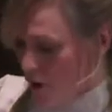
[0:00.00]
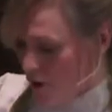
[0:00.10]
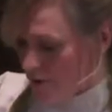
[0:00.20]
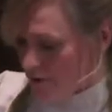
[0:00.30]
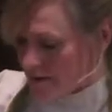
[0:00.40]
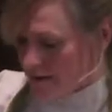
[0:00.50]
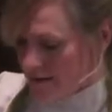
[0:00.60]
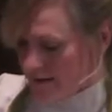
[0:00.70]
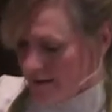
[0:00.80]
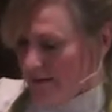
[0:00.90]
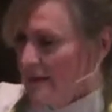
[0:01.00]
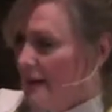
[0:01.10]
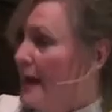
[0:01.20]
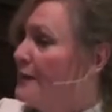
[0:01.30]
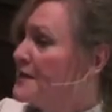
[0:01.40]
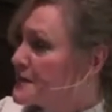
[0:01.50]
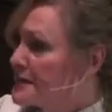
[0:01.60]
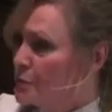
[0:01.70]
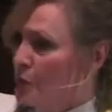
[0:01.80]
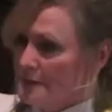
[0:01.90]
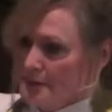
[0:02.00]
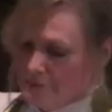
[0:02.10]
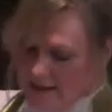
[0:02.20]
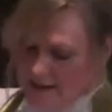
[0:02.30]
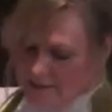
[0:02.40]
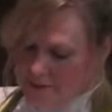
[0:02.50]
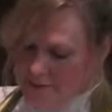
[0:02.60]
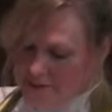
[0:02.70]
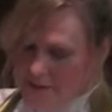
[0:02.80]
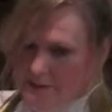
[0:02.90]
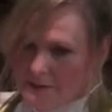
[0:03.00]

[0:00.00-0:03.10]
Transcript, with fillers: heart, and this is what defiles.